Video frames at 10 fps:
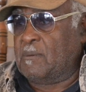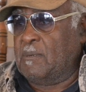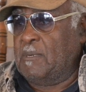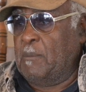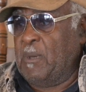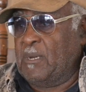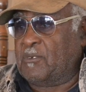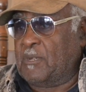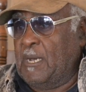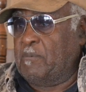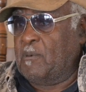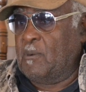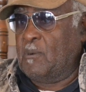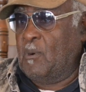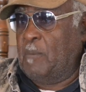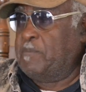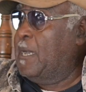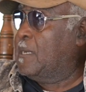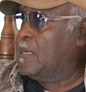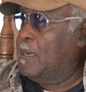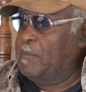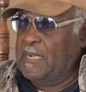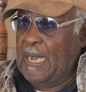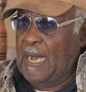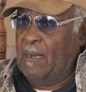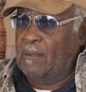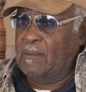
There'd be a step, go up there and come in the house.